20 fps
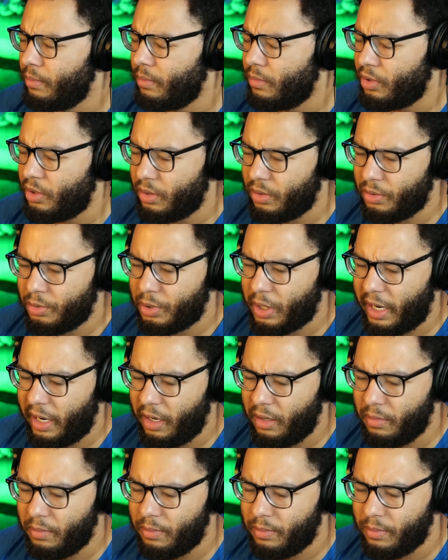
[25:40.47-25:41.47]
Sh-
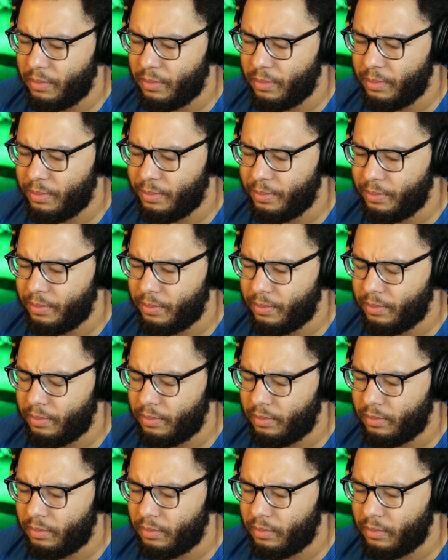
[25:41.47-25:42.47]
shaken?
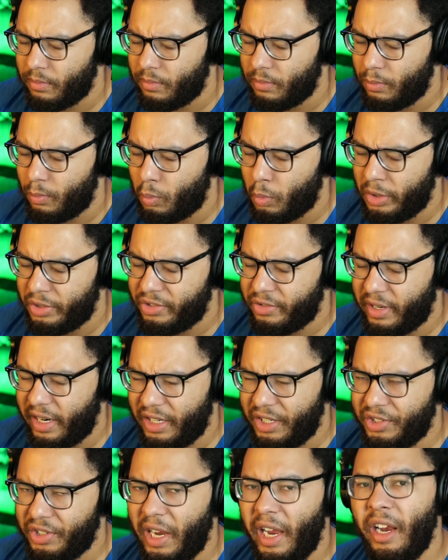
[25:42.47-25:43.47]
What's
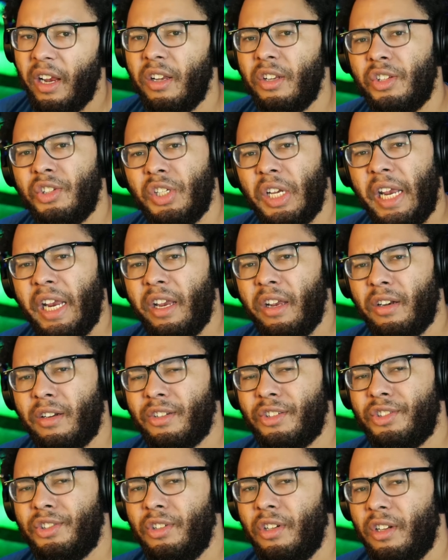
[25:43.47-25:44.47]
correct? Shake shaken
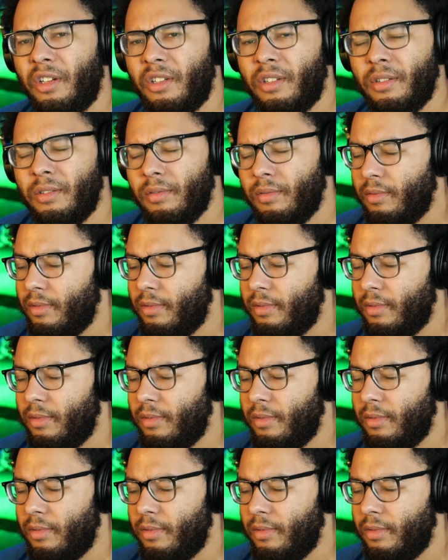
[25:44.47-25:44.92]
or shook?